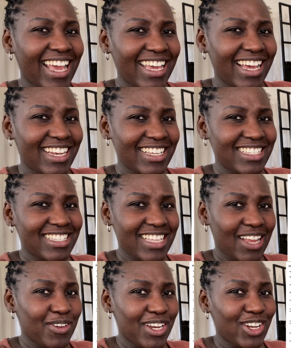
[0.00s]

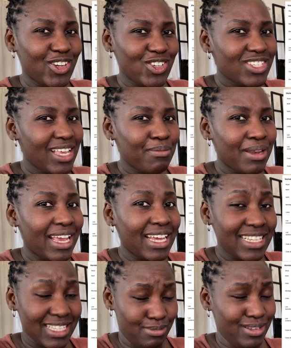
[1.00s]
understand what it looks like, but I
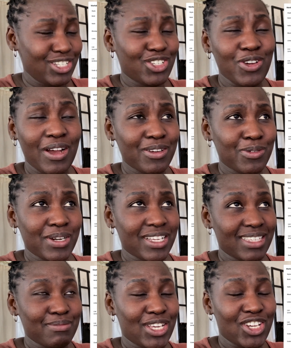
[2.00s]
can't explain to you how it
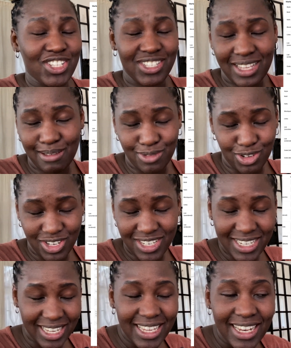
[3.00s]
works because I'm not
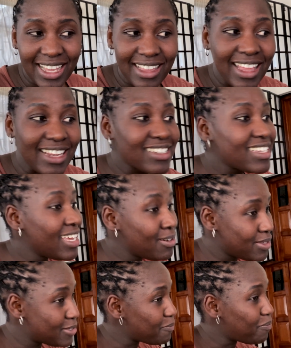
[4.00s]
techie like that.
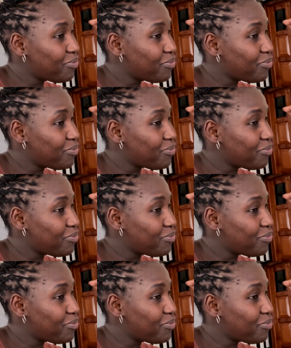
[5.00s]
Anyways,